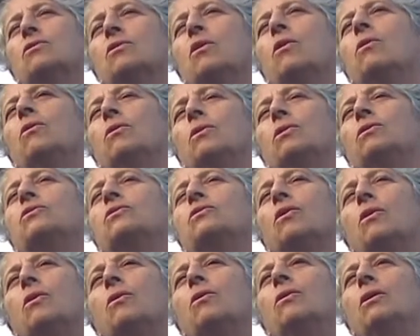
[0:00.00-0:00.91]

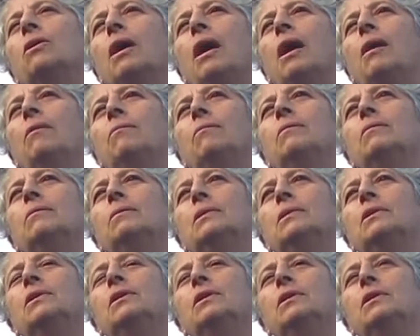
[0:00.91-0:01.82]

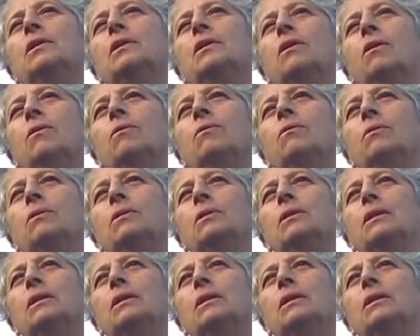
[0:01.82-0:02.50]
You know,